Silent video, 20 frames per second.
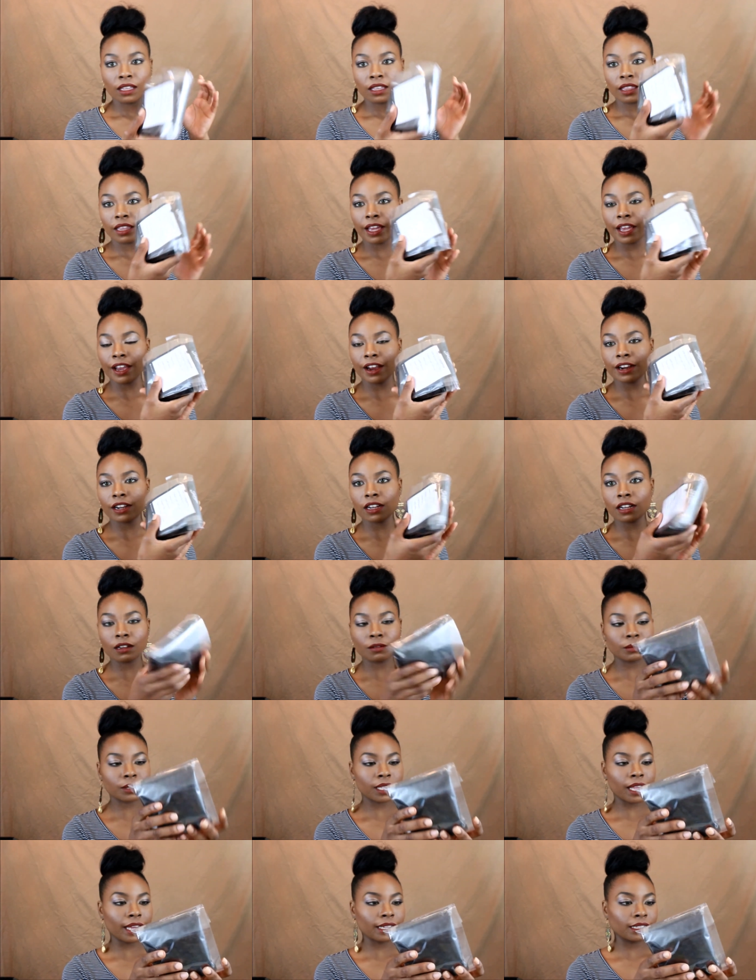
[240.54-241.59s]
The hair
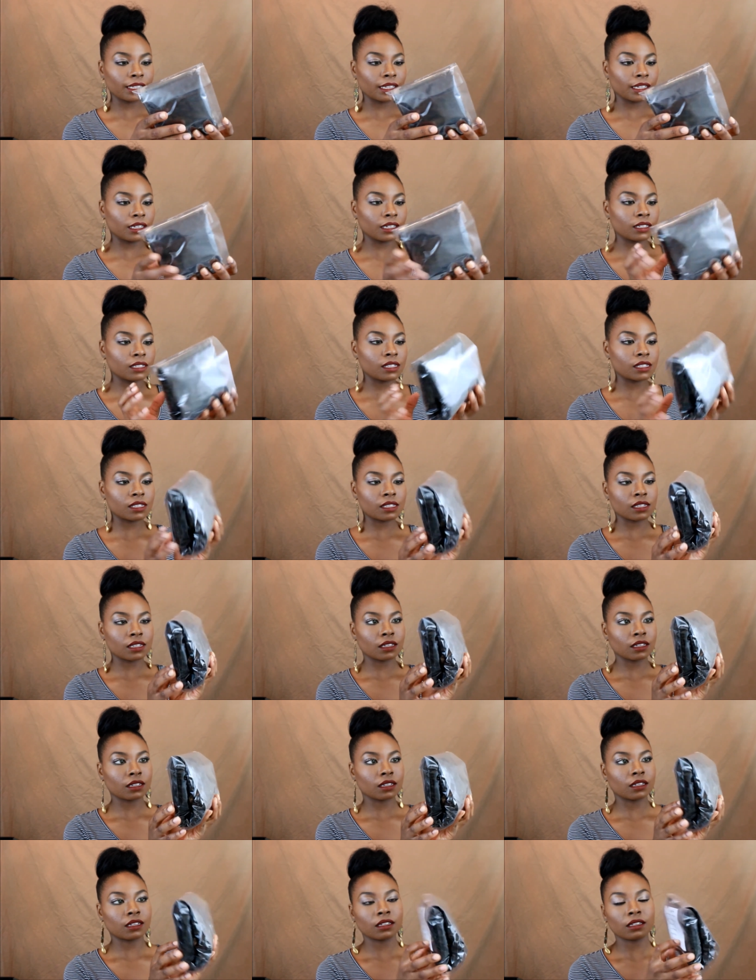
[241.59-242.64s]
comes like this.
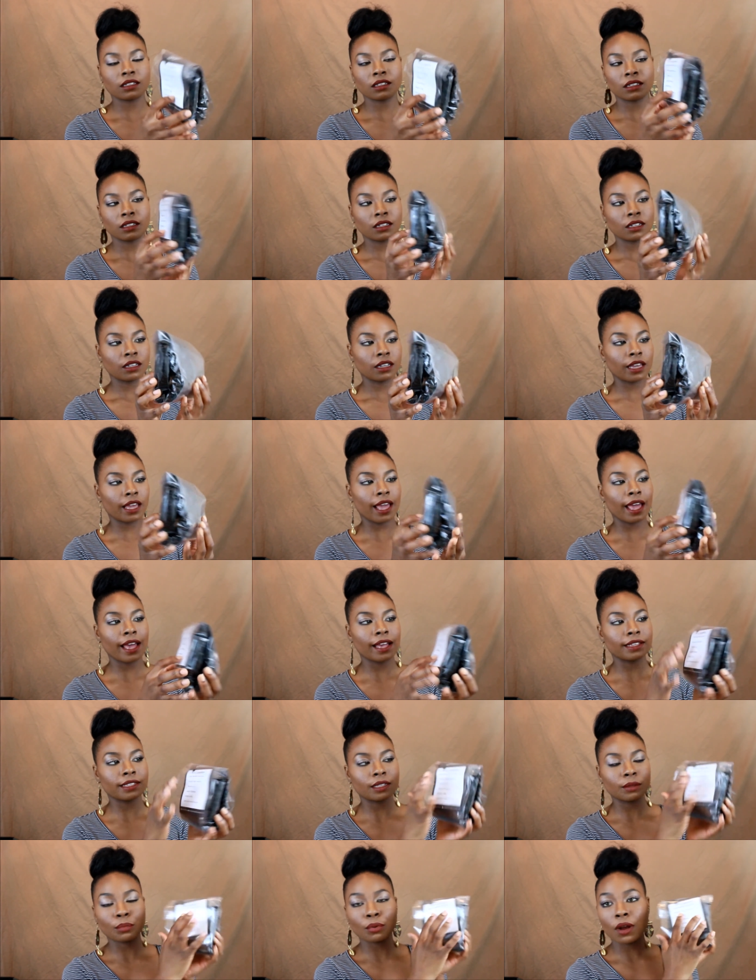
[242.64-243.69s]
It
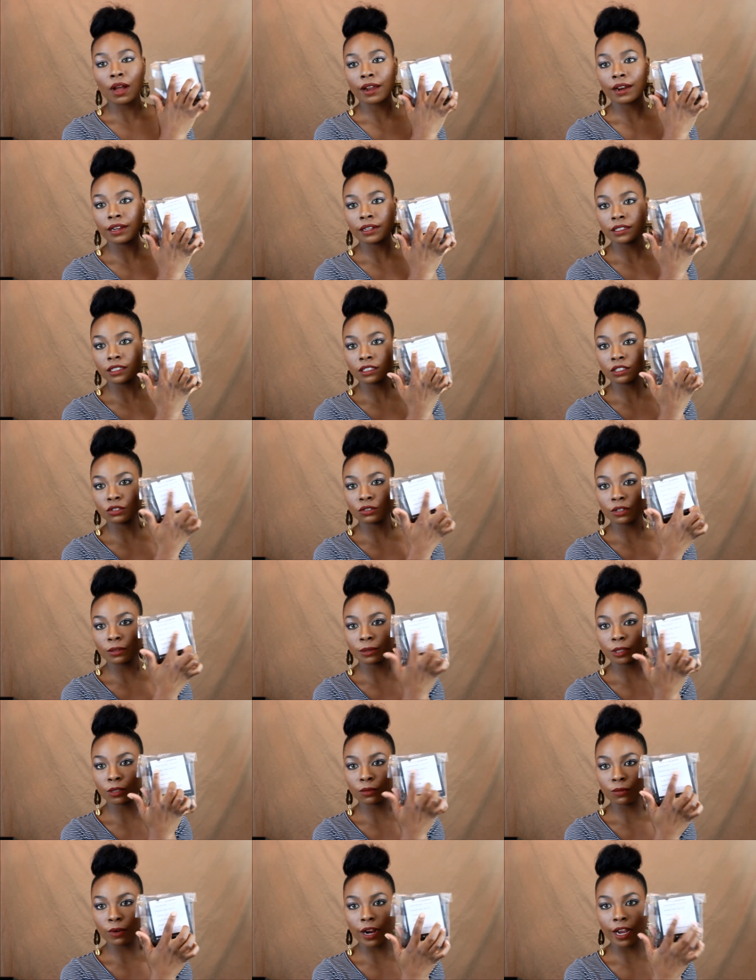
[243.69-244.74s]
has the product
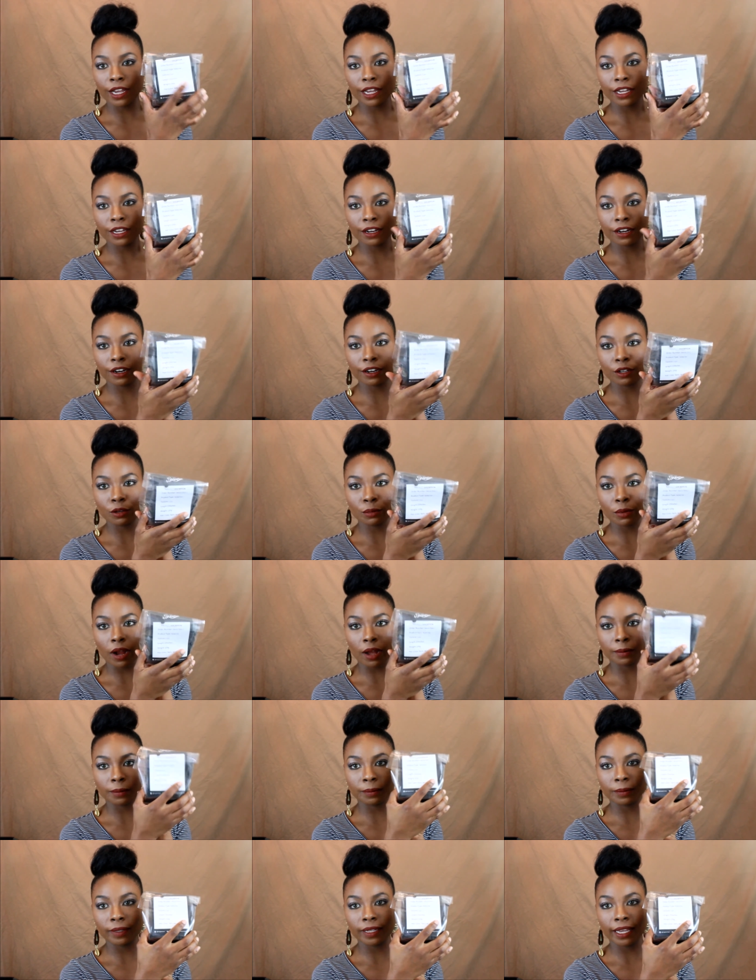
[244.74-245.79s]
description right here. You
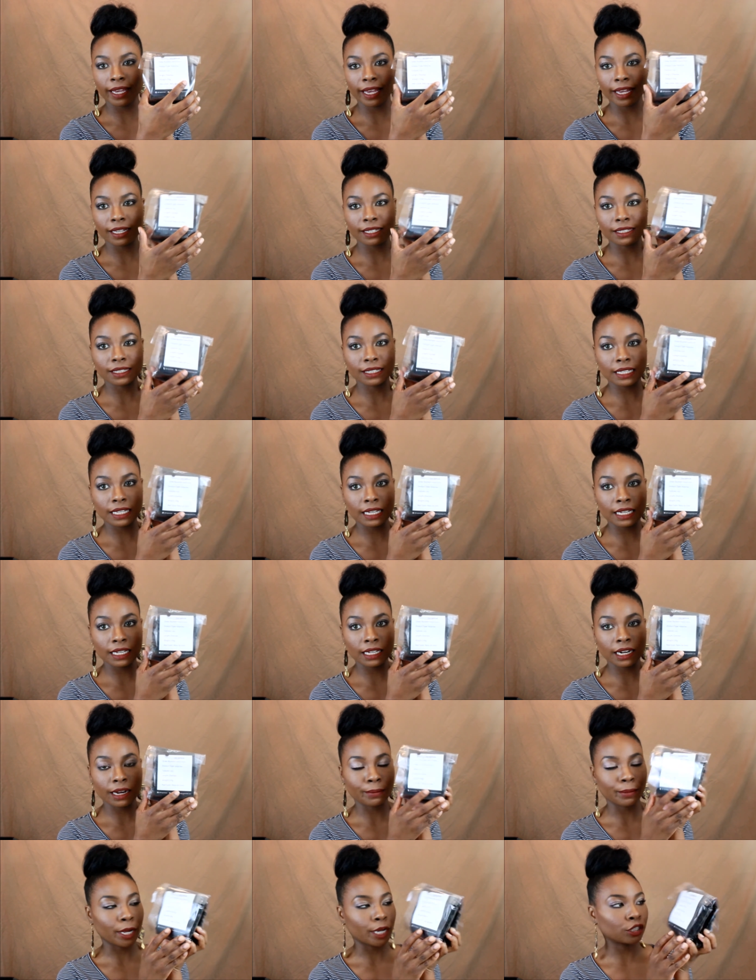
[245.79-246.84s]
probably can't see it,
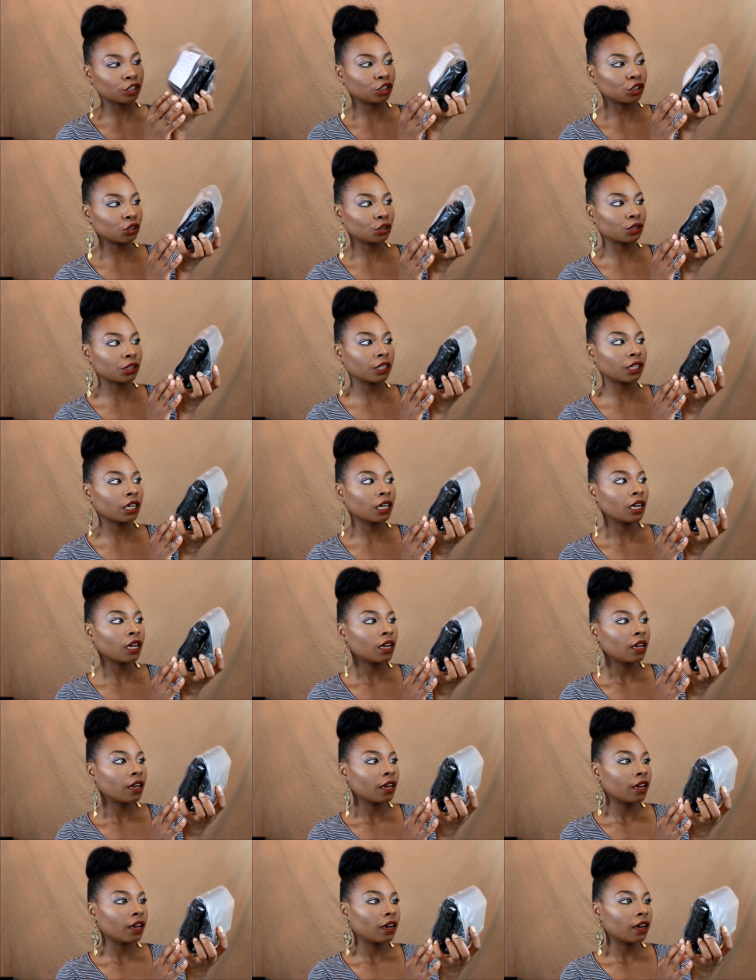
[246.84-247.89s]
I'm not sure.
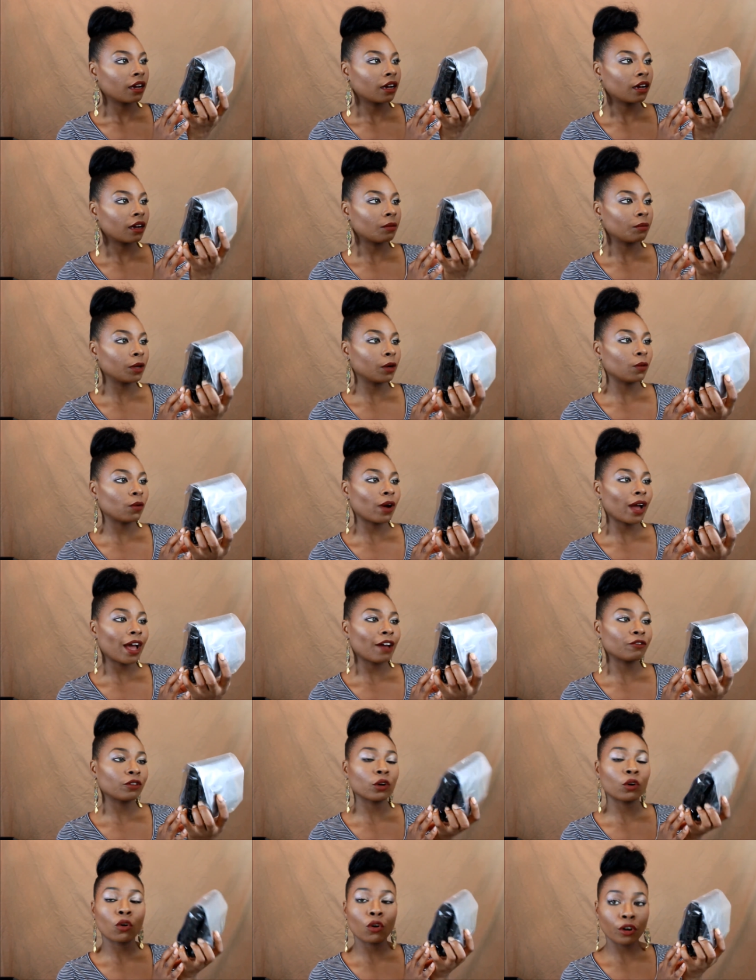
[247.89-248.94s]
Um, it will
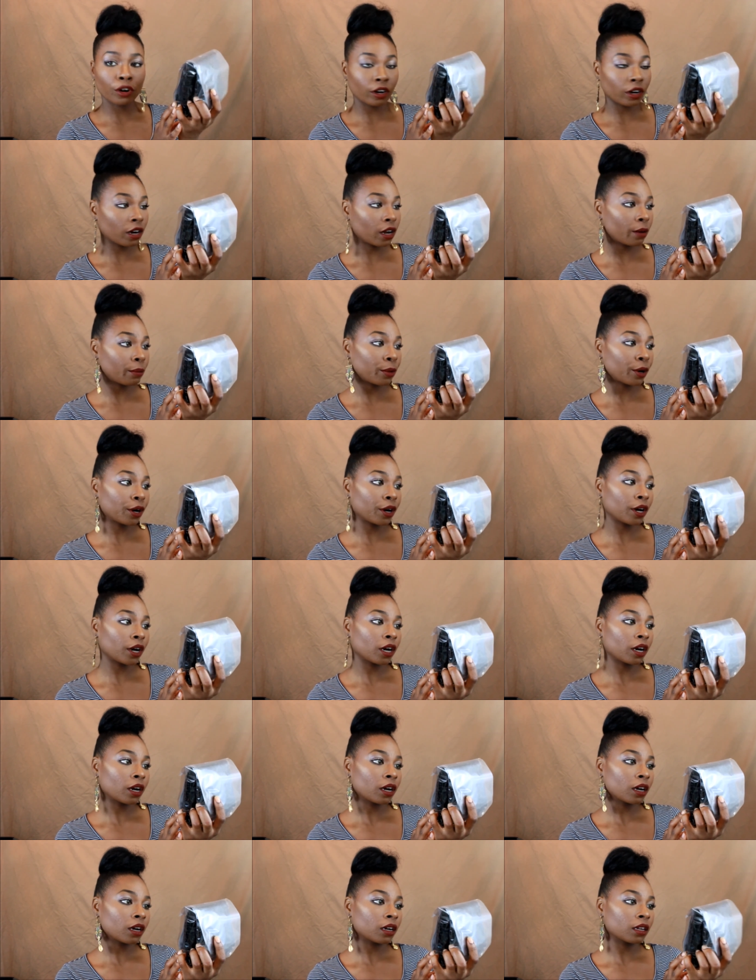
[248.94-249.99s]
have your order
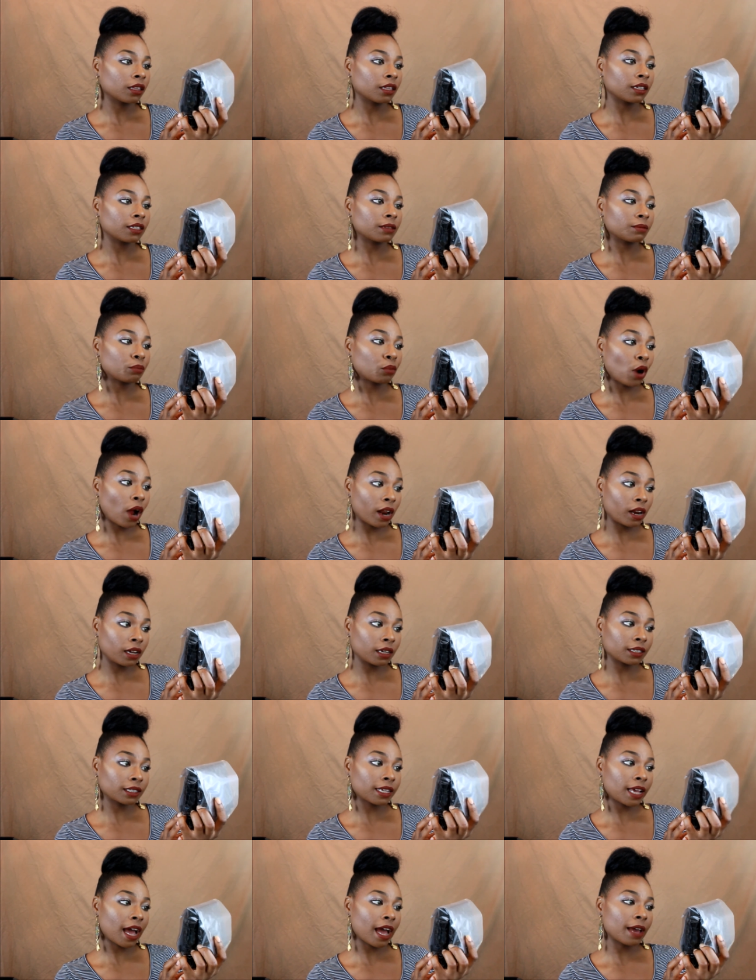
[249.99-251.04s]
number, the
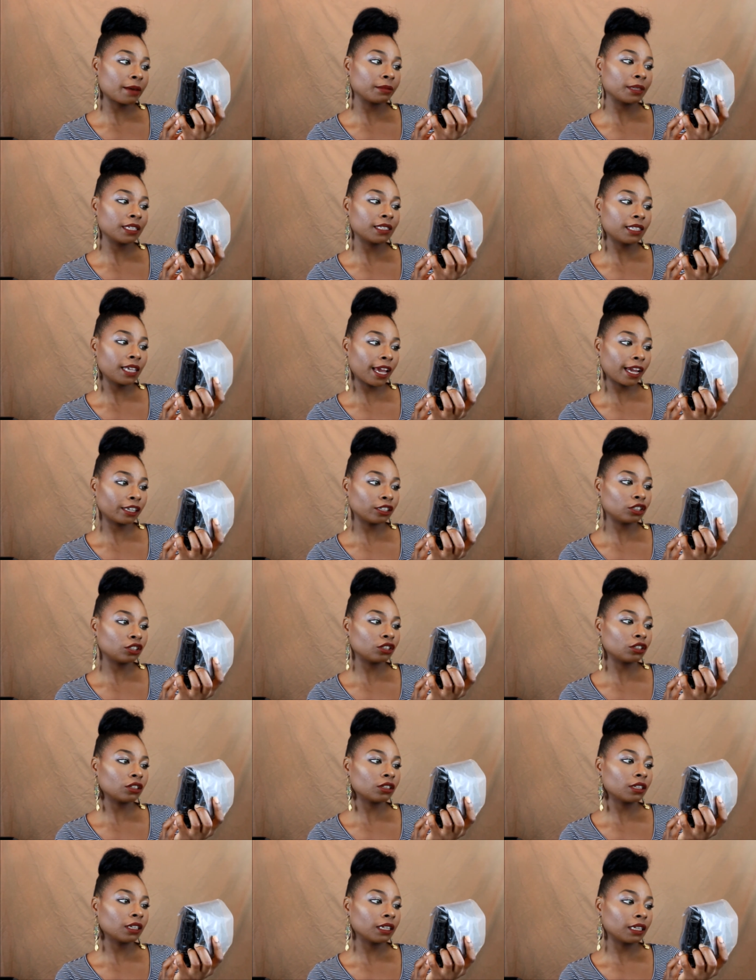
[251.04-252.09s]
product type, the
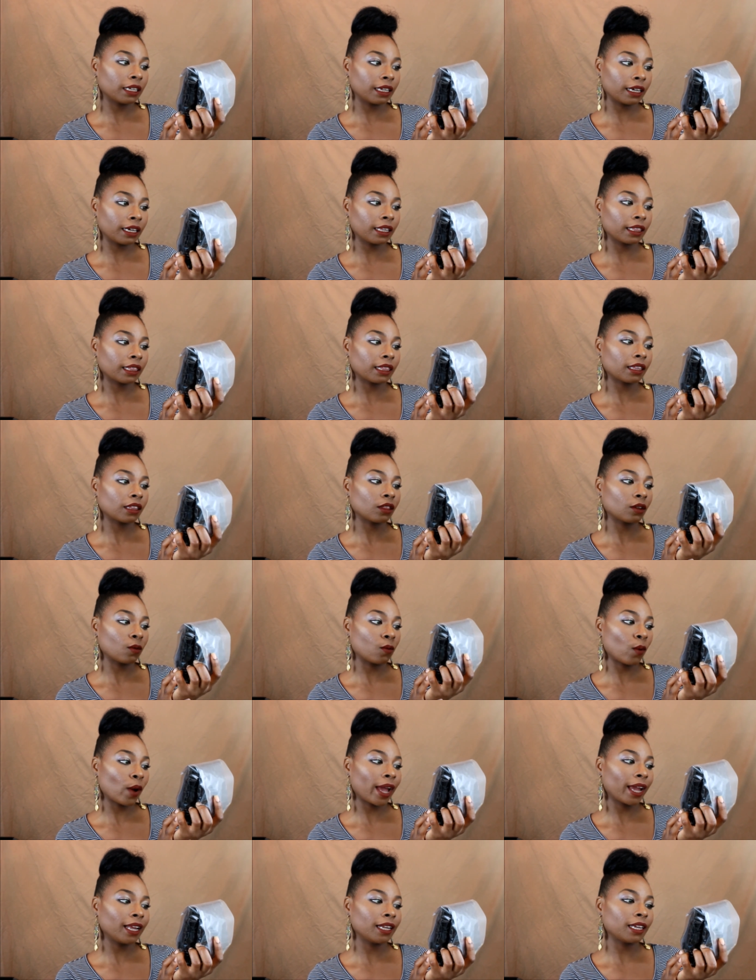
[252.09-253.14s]
texture, the length, the
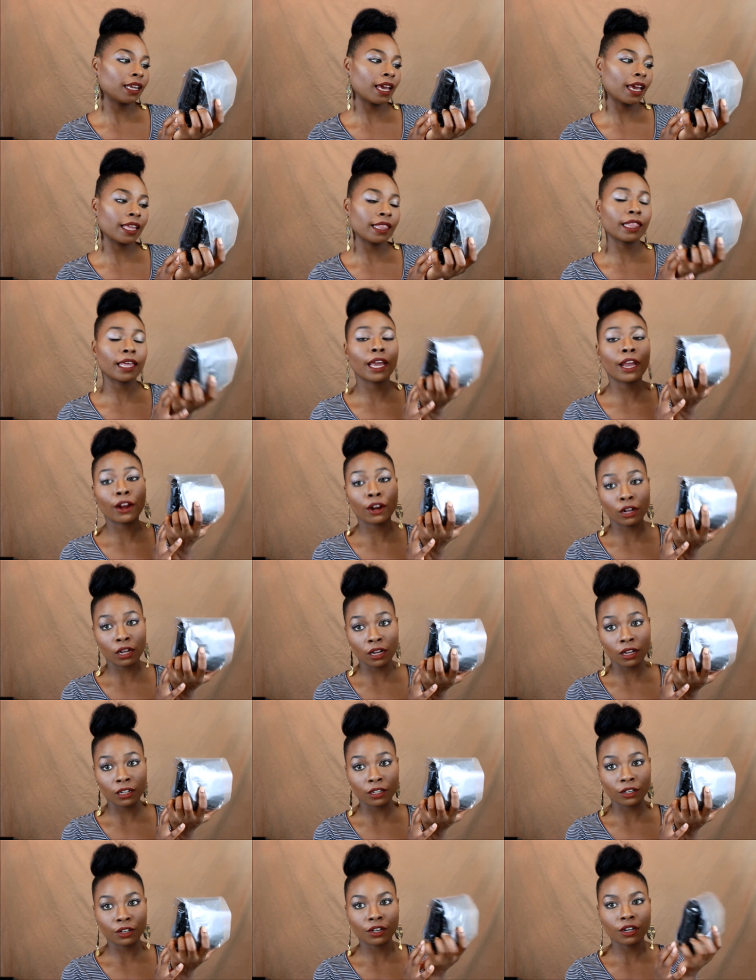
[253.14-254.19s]
weight, and the hair
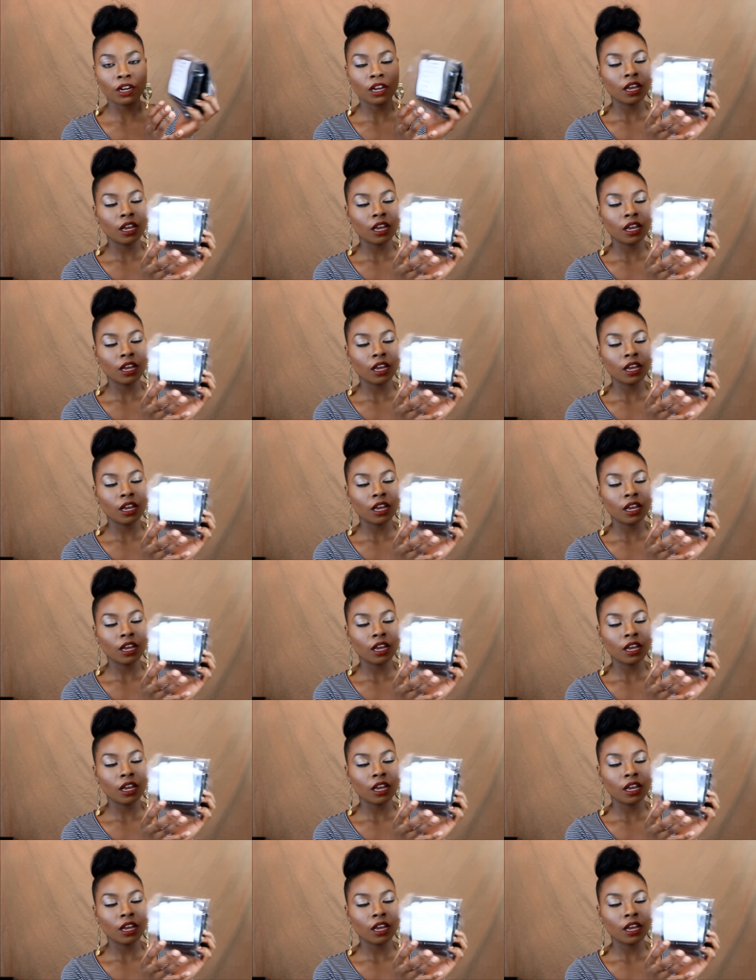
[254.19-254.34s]
color,